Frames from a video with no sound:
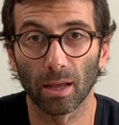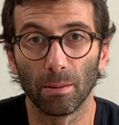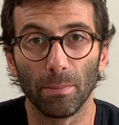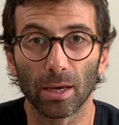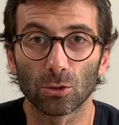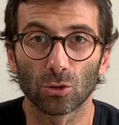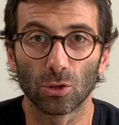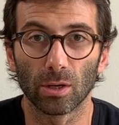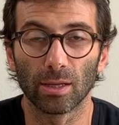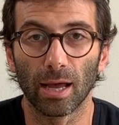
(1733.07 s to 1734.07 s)
and make
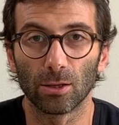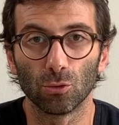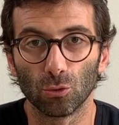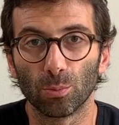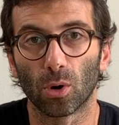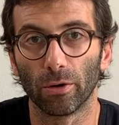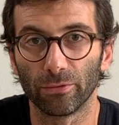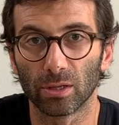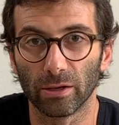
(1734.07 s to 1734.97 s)
sure that you do profit